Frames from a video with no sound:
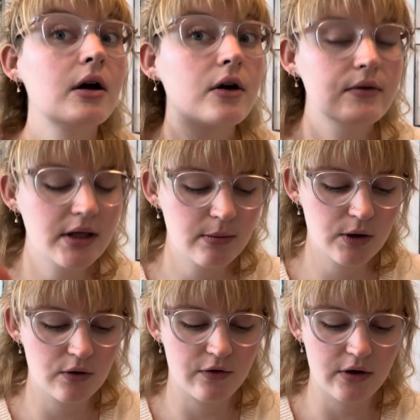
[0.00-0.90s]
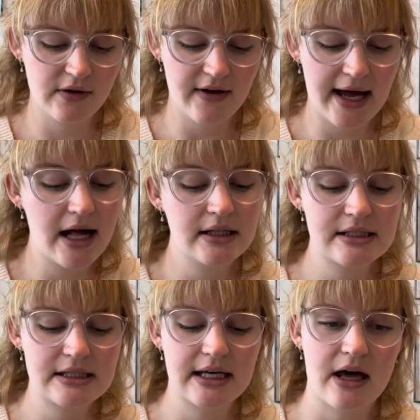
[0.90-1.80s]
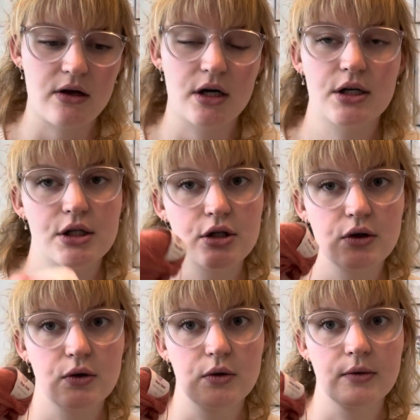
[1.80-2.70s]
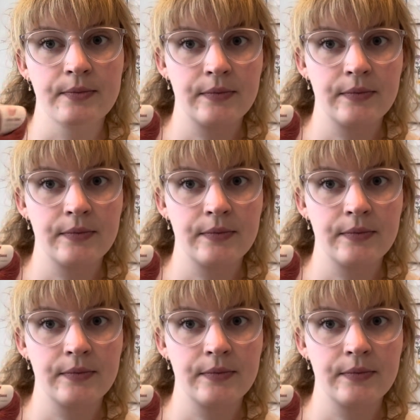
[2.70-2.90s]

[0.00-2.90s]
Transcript: really beautiful if I held it together to